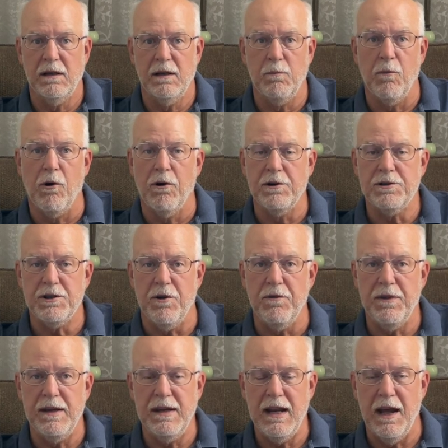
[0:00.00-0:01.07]
more so
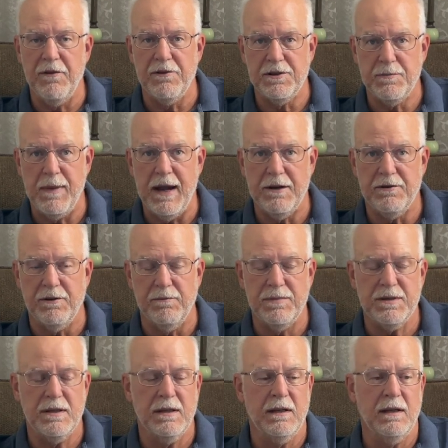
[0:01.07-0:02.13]
than the other
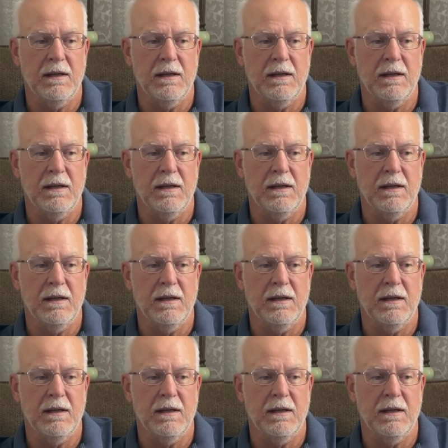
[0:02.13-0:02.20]
spectrums.